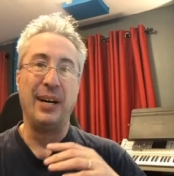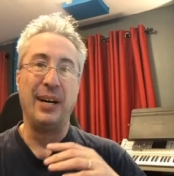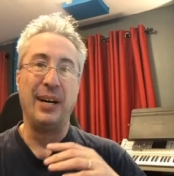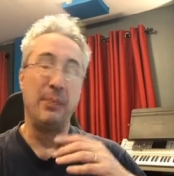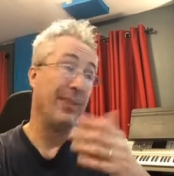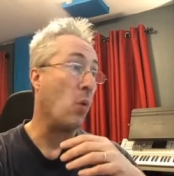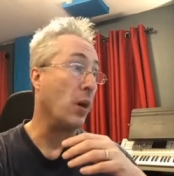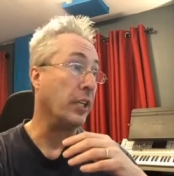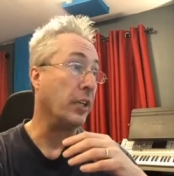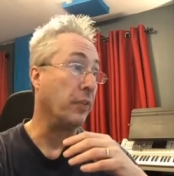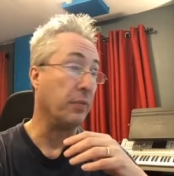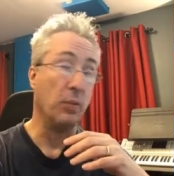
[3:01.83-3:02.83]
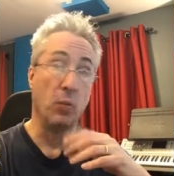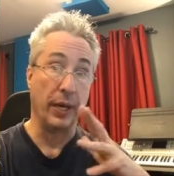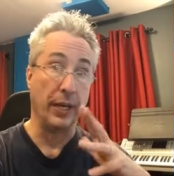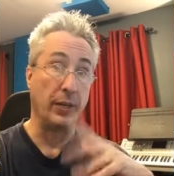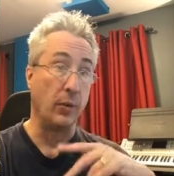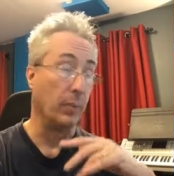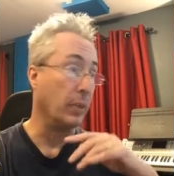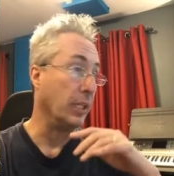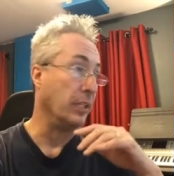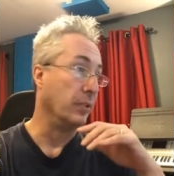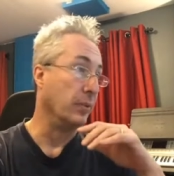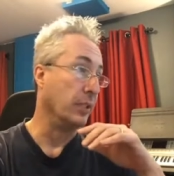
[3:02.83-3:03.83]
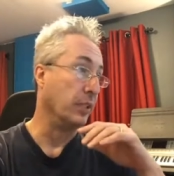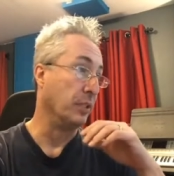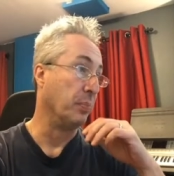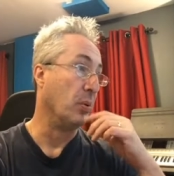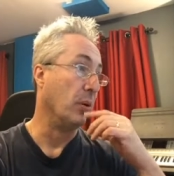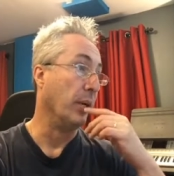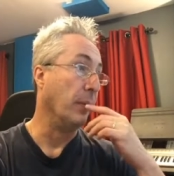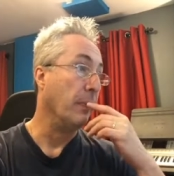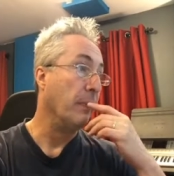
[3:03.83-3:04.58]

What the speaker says: walk you through what I normally do at this point.